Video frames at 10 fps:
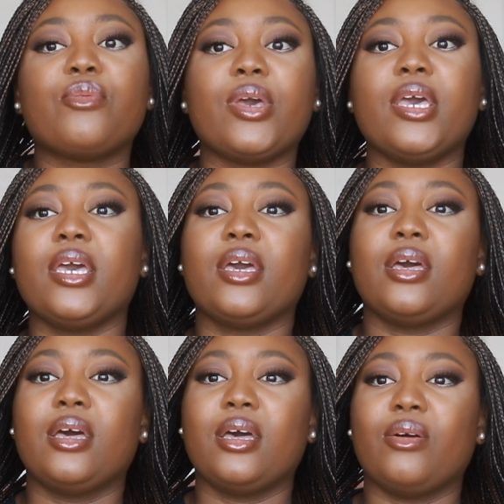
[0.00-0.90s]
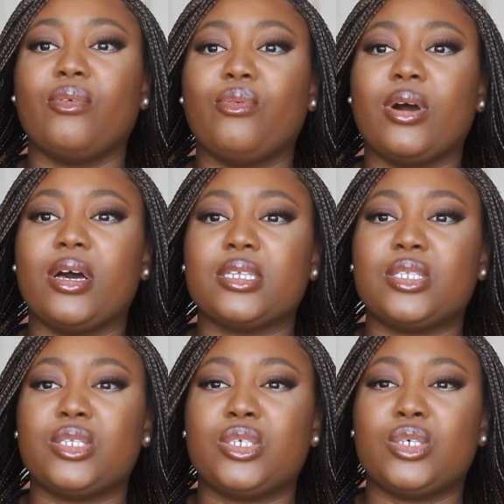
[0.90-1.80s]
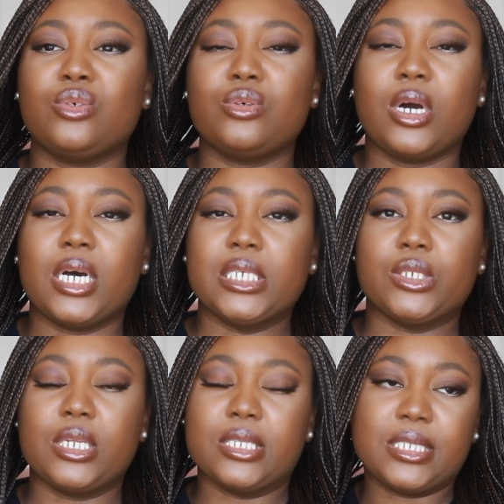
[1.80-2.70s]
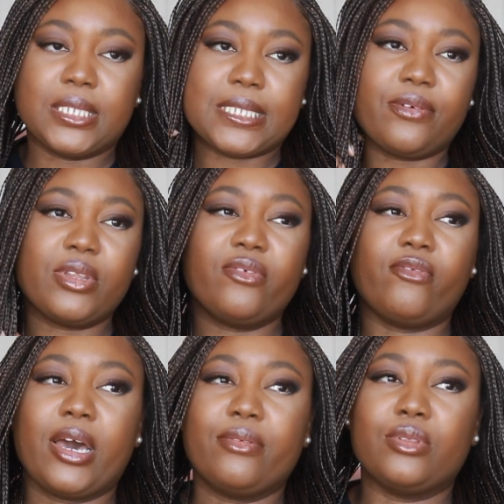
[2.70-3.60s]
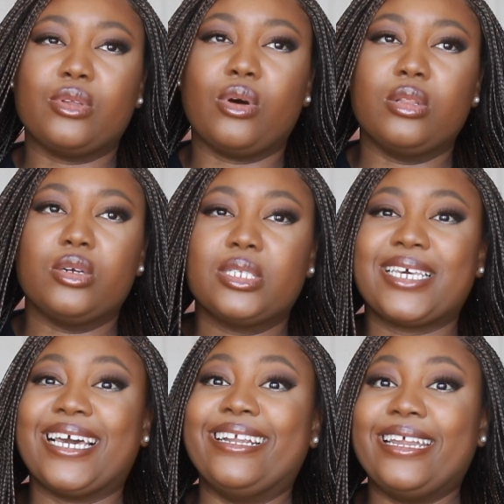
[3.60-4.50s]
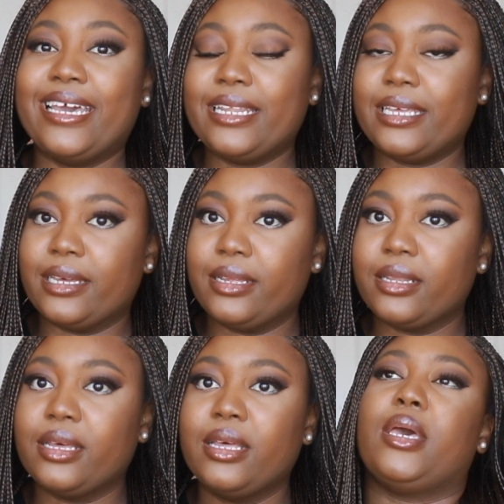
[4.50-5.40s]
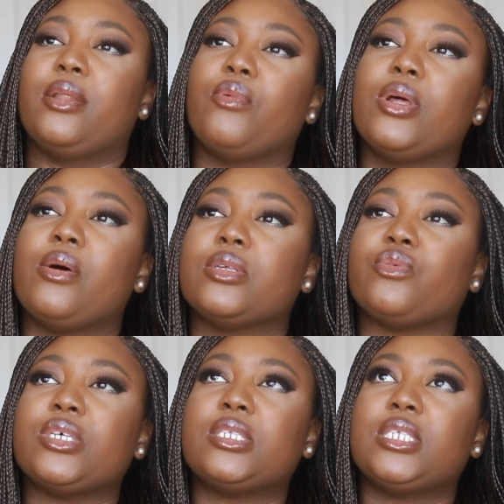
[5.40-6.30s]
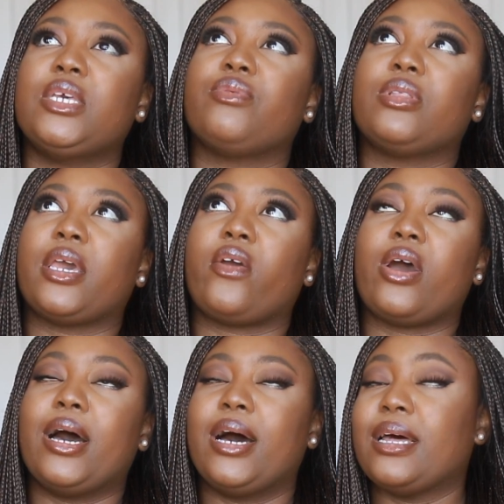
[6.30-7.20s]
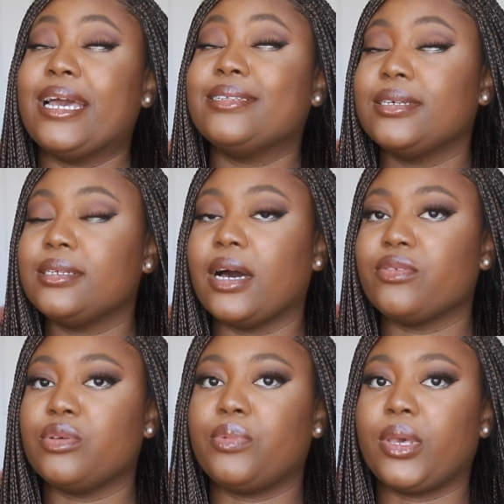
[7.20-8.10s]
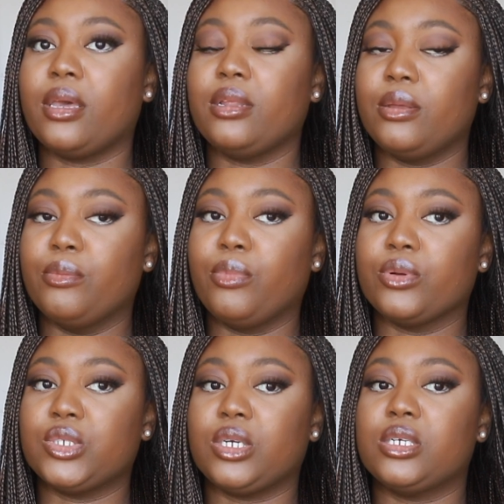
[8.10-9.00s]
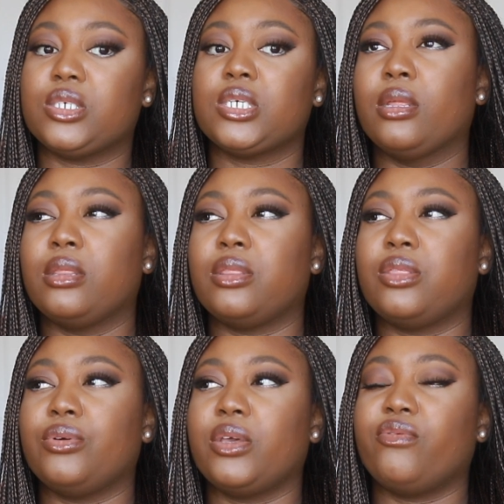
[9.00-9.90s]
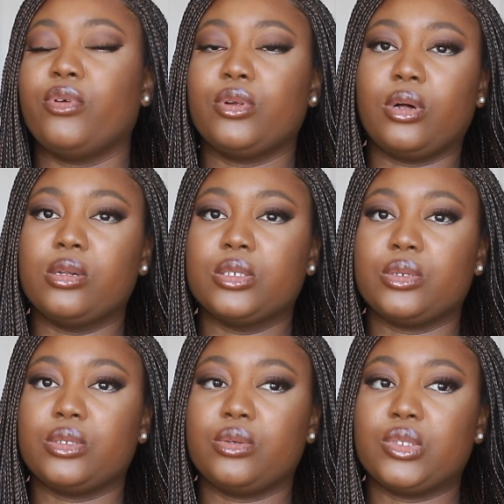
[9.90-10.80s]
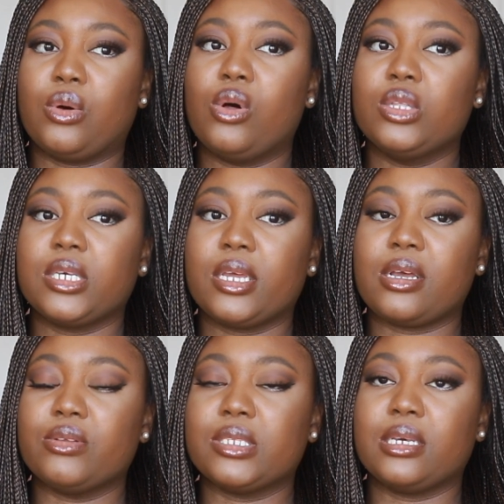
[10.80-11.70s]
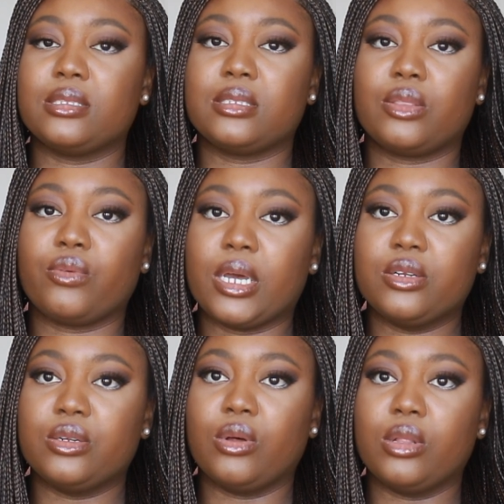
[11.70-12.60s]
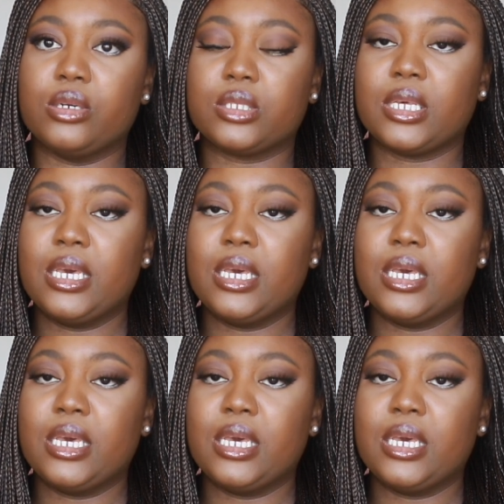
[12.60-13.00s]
wig was $275 Canadian, and when I was receiving the hair, I did have to pay an import charge, $34 or so. So altogether I would say it's $300,